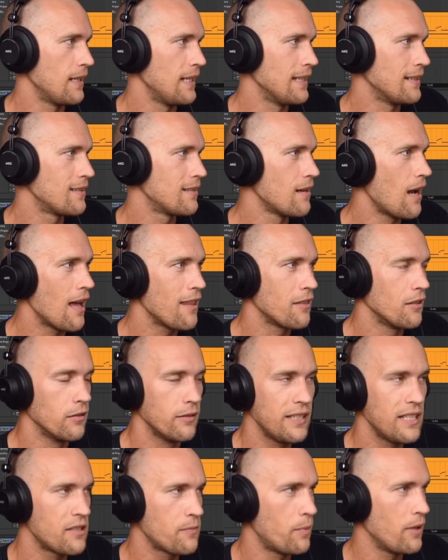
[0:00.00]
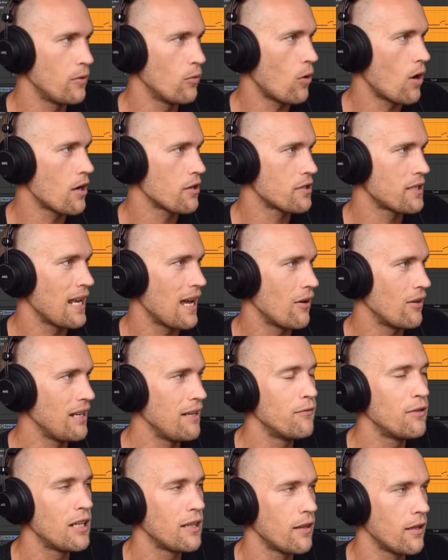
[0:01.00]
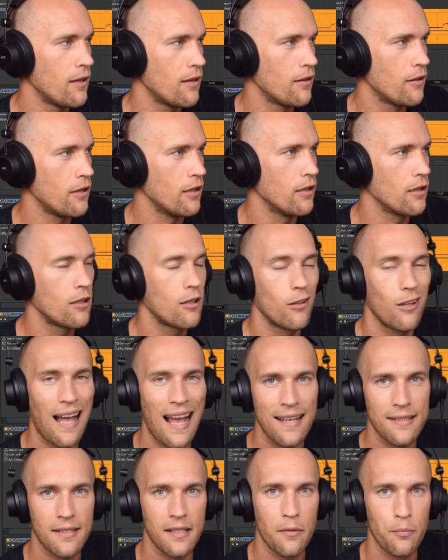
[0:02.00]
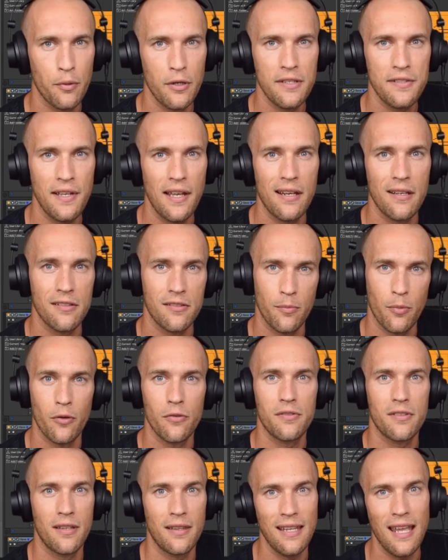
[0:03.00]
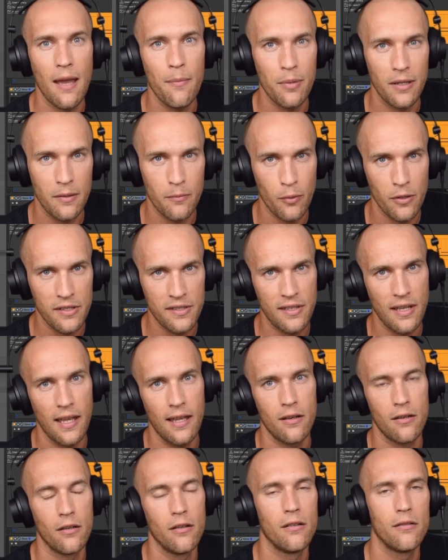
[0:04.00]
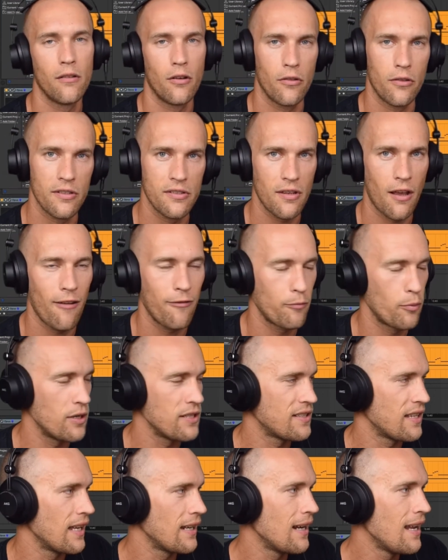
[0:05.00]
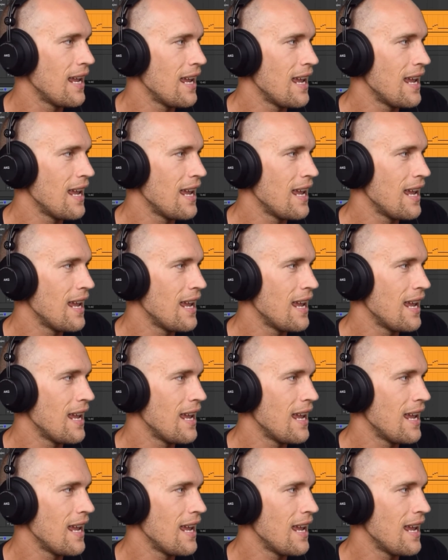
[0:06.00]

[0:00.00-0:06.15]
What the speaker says: It's not the least bit washed out. Even in the classic preset as opposed to the epic preset or the soft preset,